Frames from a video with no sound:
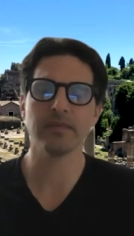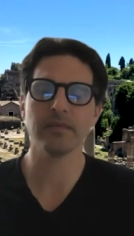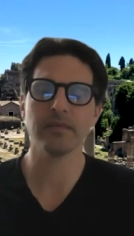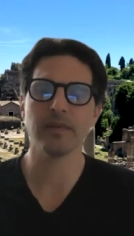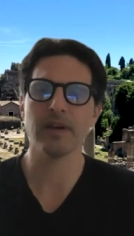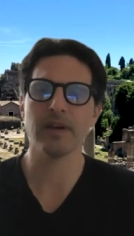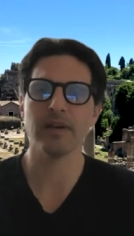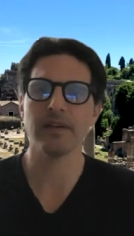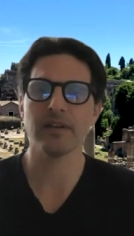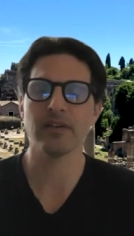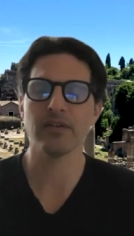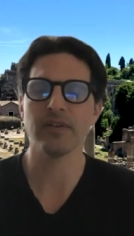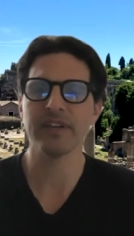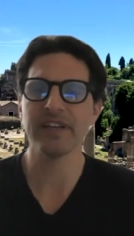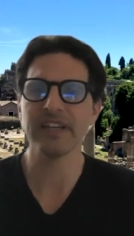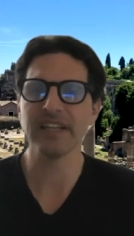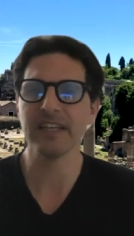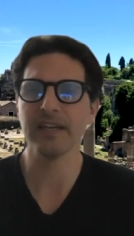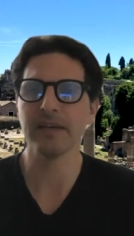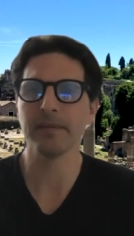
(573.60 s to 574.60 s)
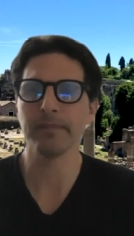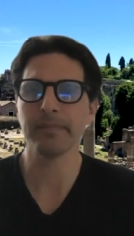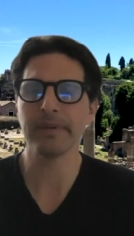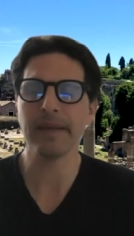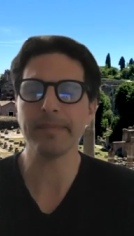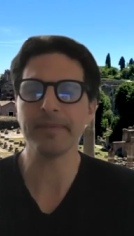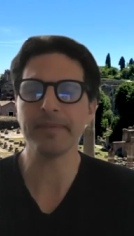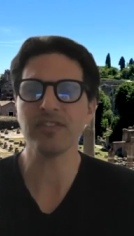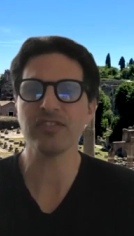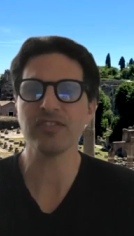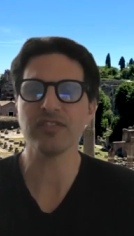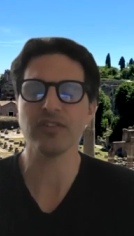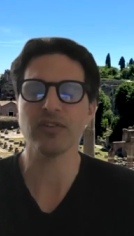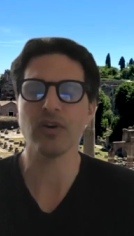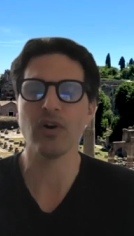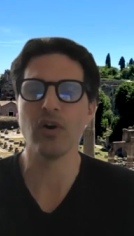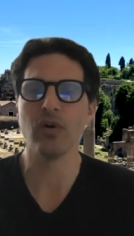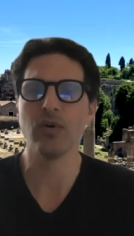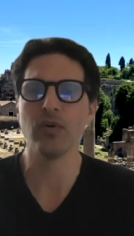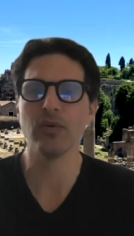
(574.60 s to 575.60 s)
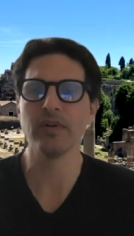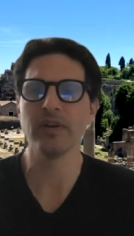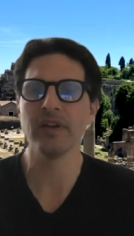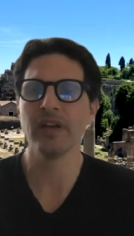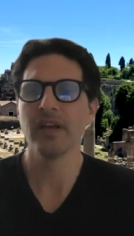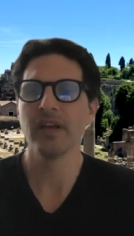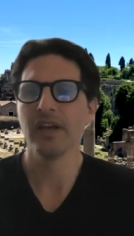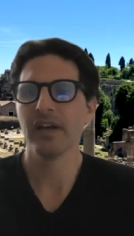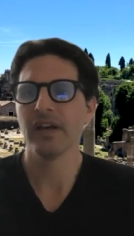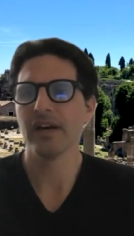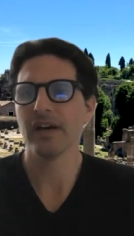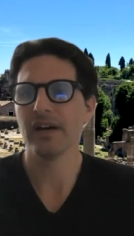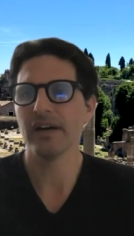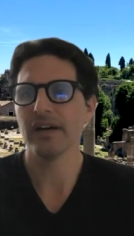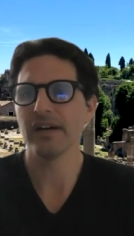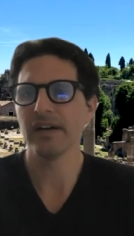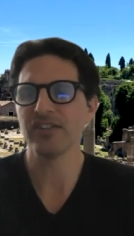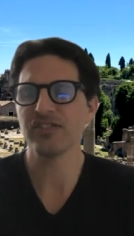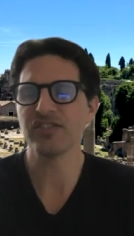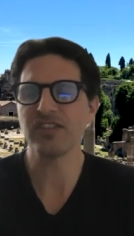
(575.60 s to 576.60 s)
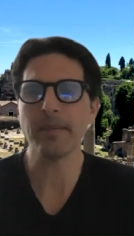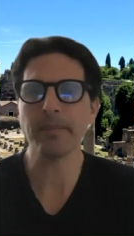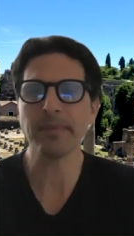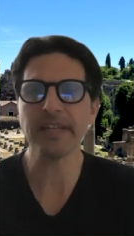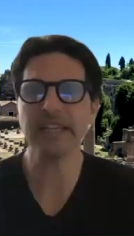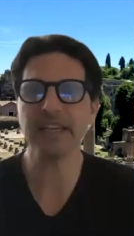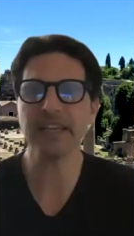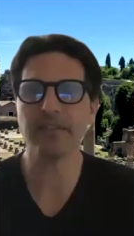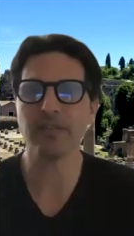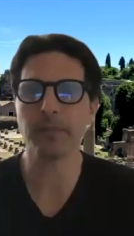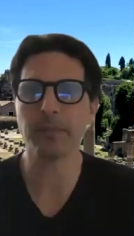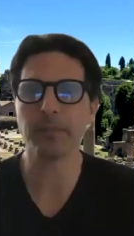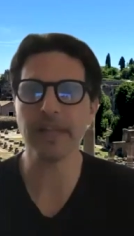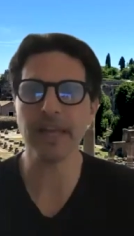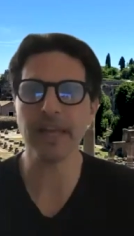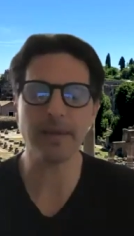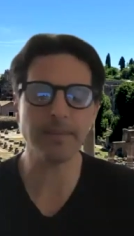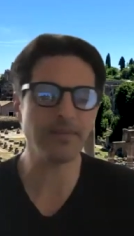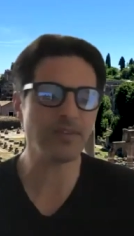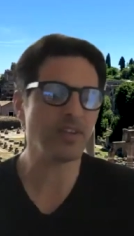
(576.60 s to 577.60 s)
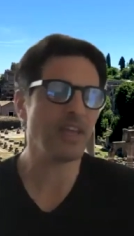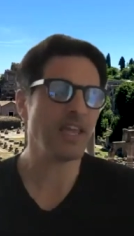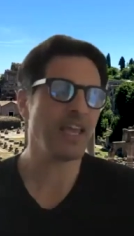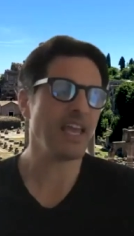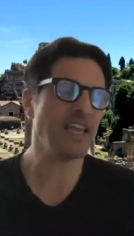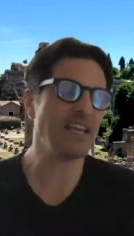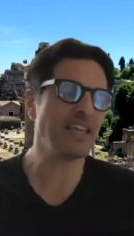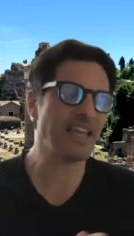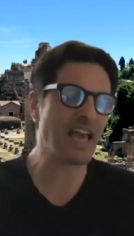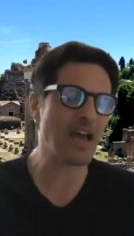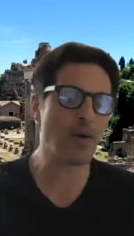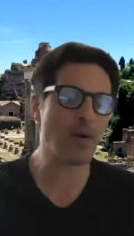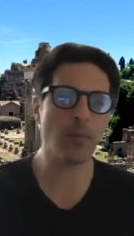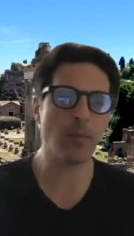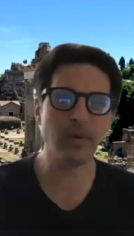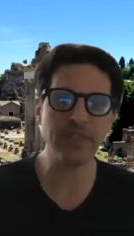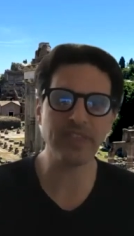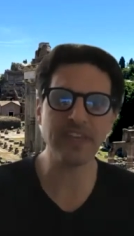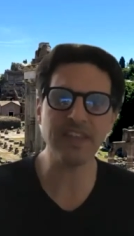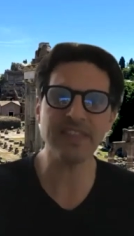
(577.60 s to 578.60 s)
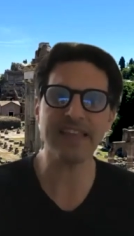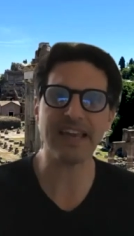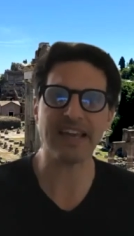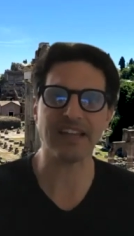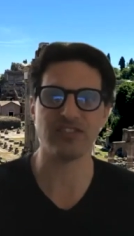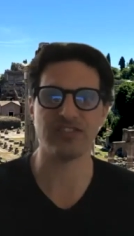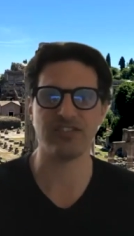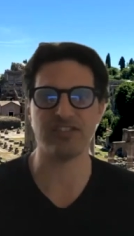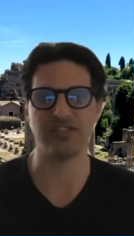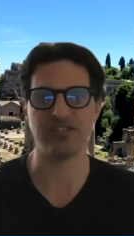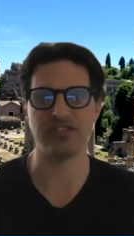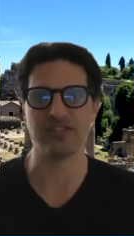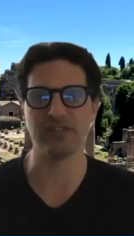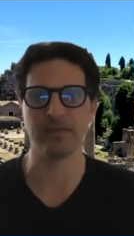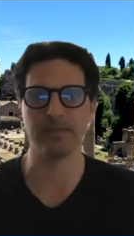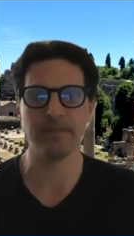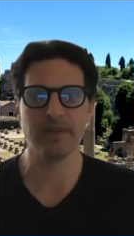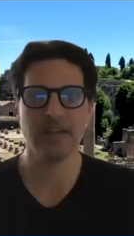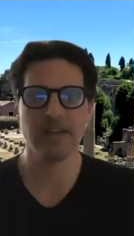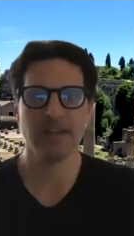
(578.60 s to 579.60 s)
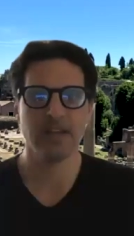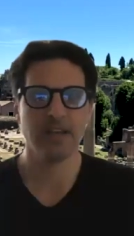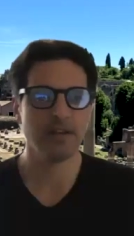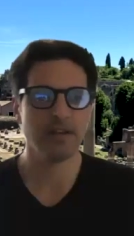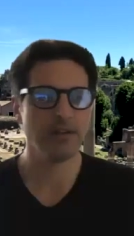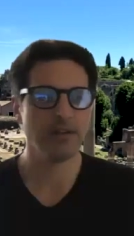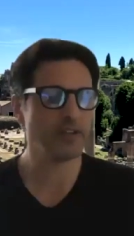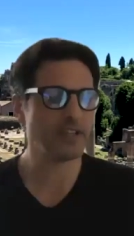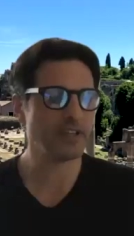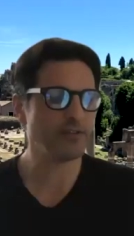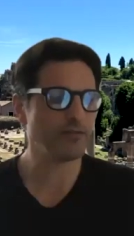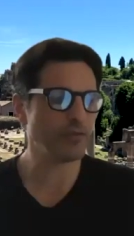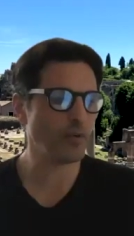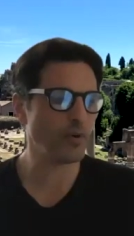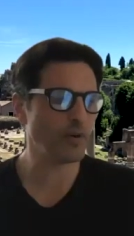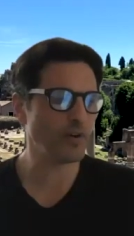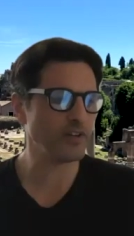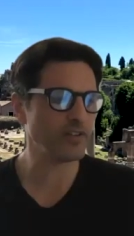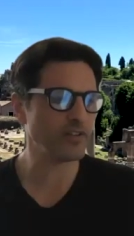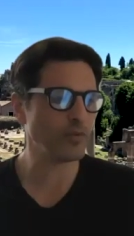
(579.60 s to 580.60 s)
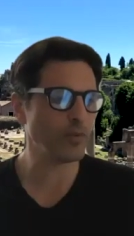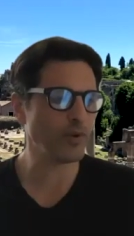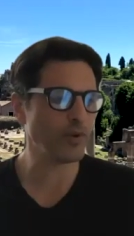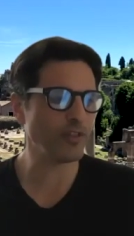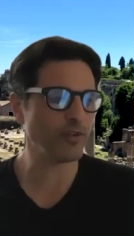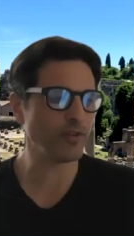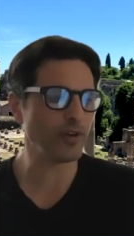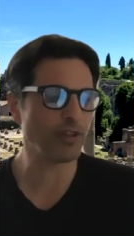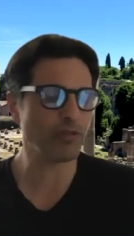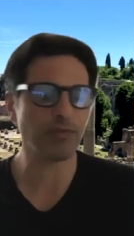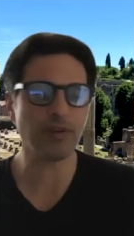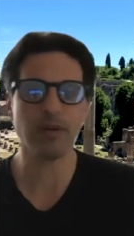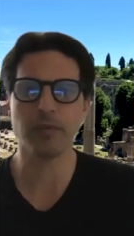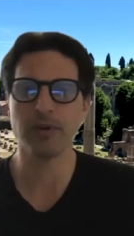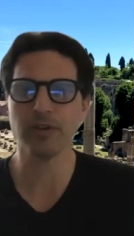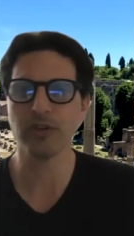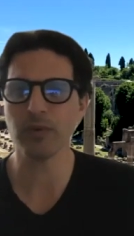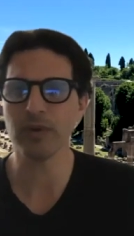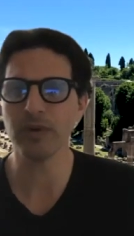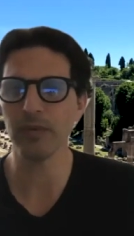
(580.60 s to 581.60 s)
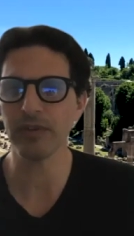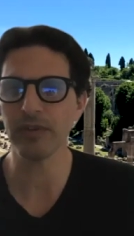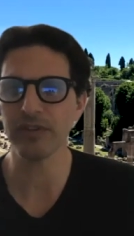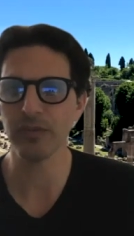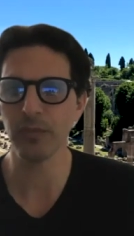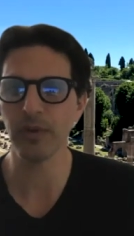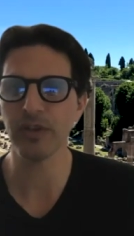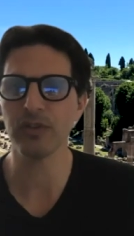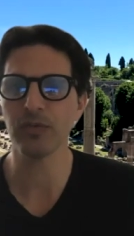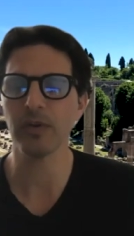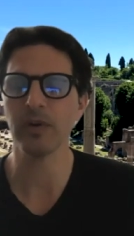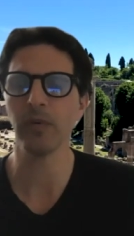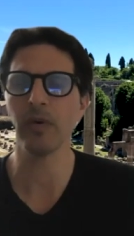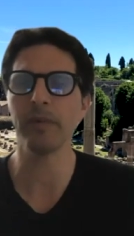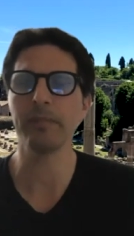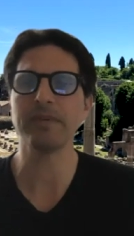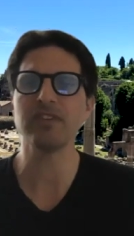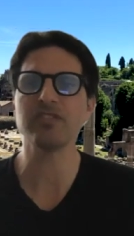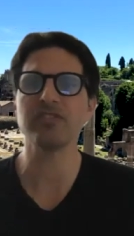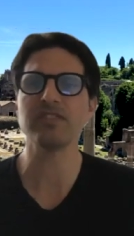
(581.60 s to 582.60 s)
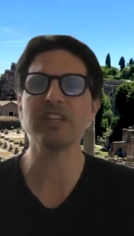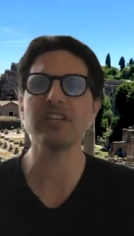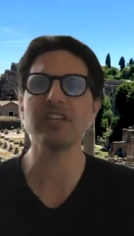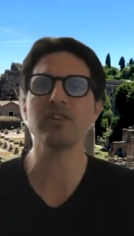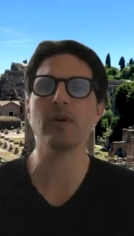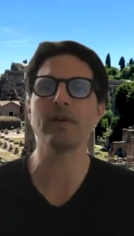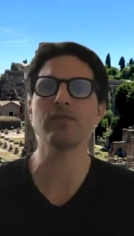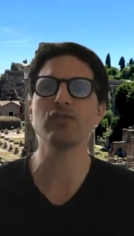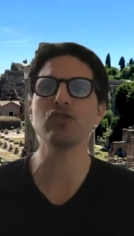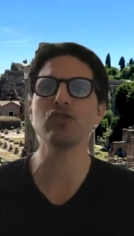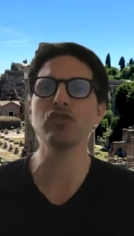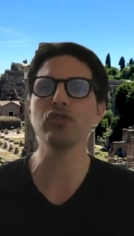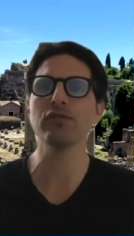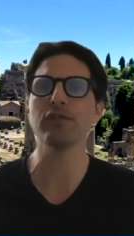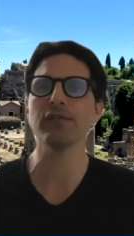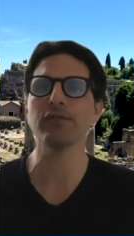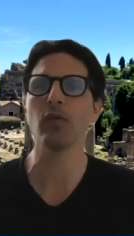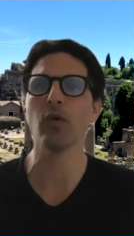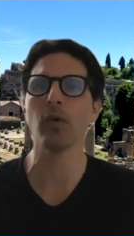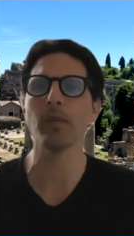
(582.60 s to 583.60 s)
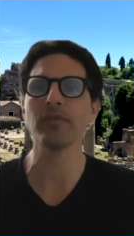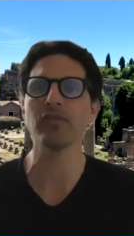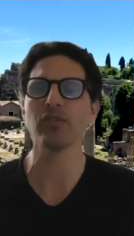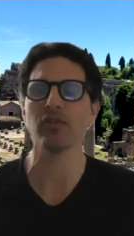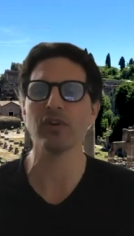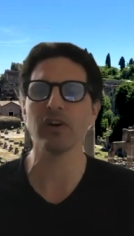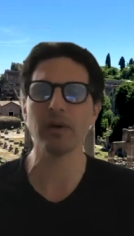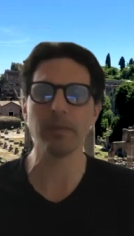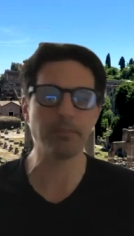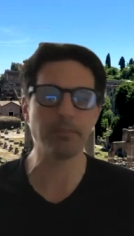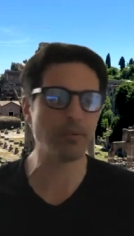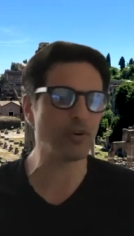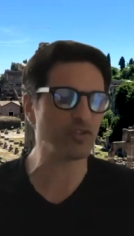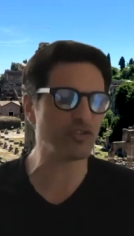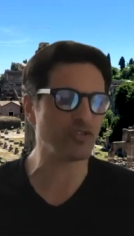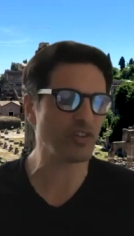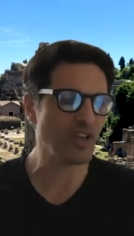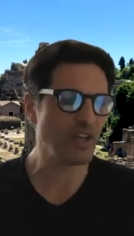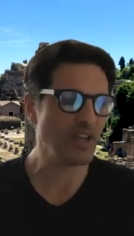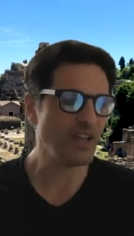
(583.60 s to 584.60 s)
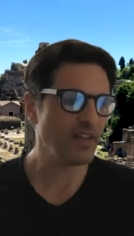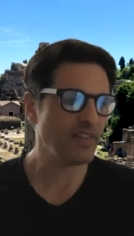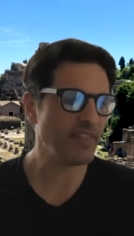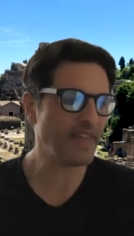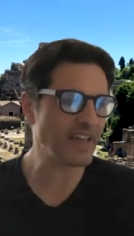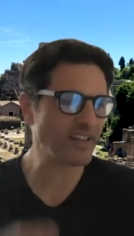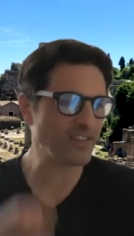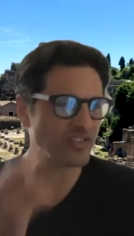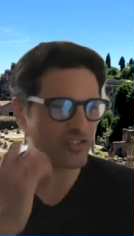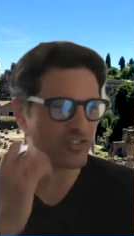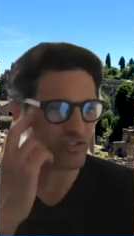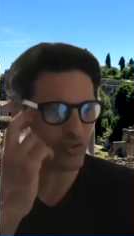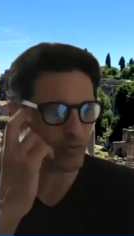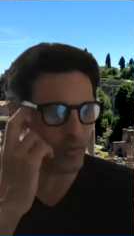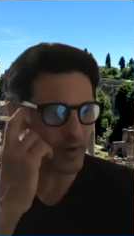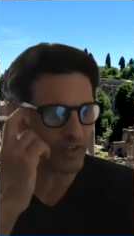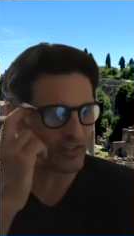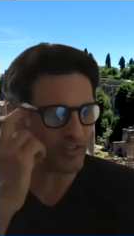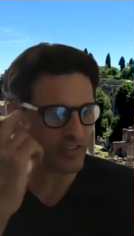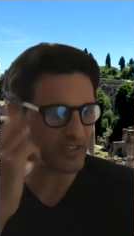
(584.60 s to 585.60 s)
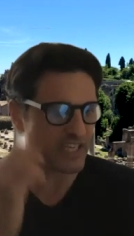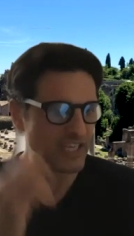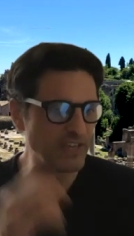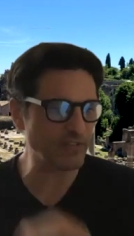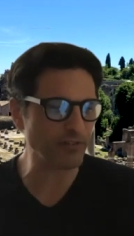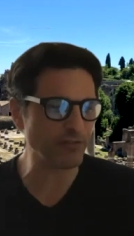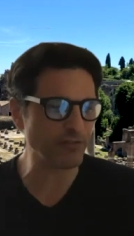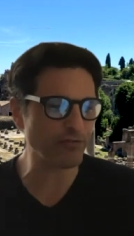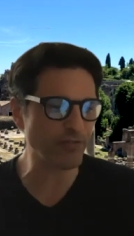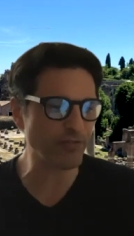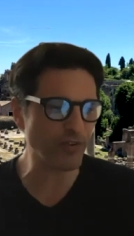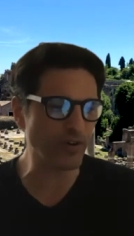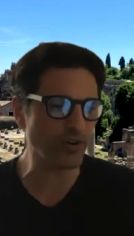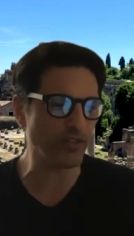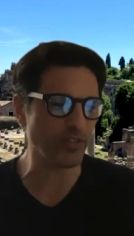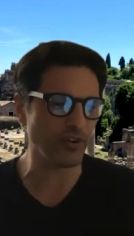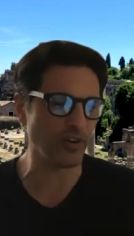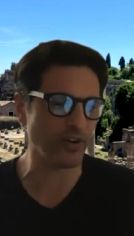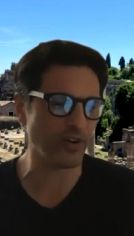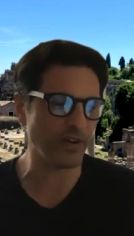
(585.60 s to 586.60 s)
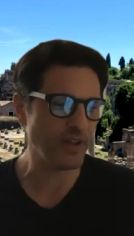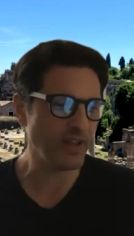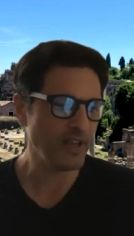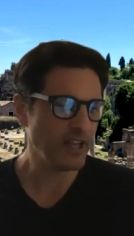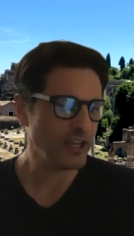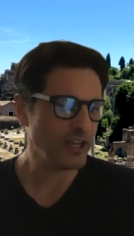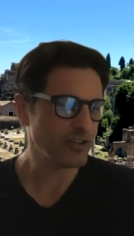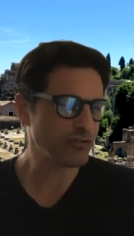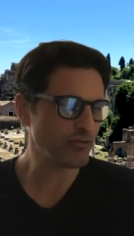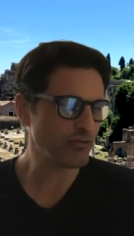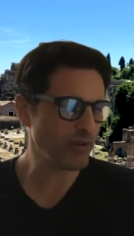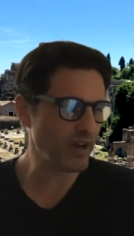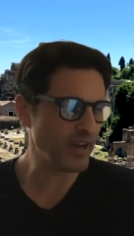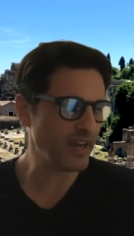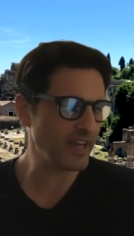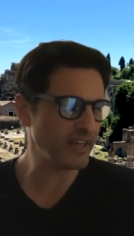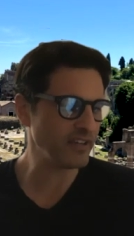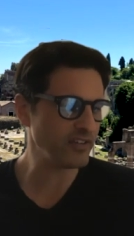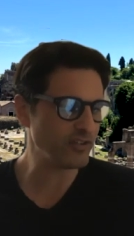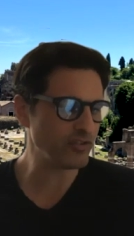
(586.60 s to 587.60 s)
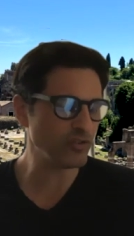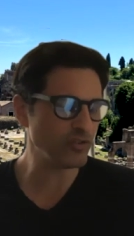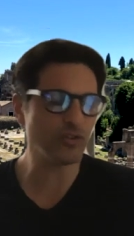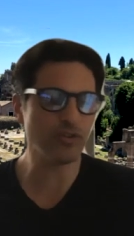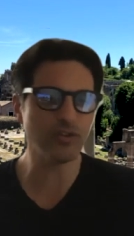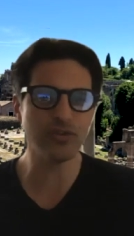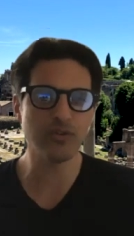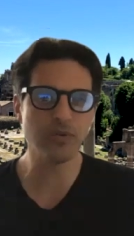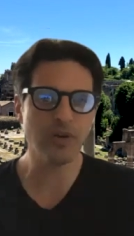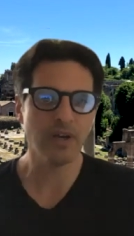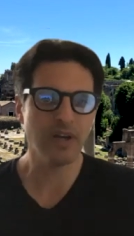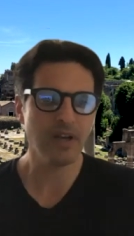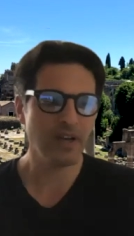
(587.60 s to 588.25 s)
concilium plebis, their own assembly of the plebs. And now within that system, looking forward into 133 and 121 to 121 BC, you have two reformers that are going to push that situation even further, trying to